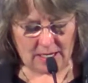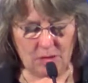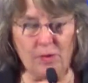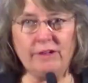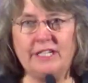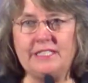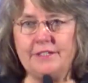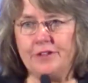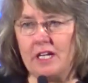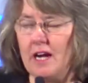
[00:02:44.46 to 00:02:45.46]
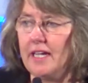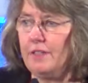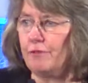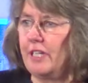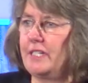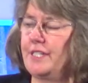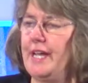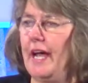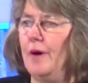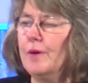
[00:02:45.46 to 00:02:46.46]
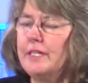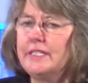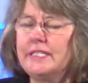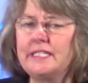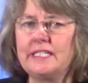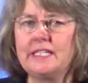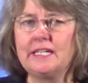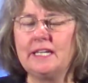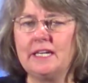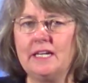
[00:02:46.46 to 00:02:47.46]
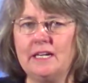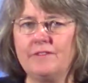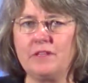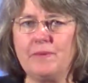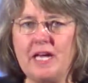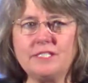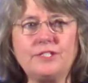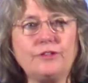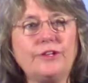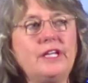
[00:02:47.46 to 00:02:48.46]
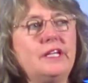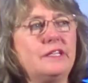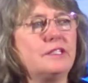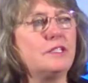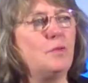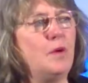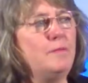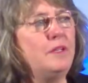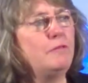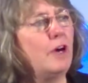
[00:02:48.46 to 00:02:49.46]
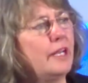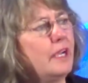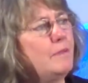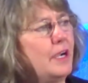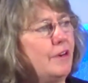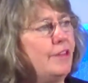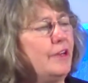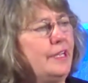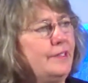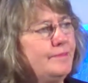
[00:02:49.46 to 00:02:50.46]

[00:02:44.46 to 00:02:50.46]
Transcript: We're in a different kind of race now. For the past 30 years, we've been running a marathon.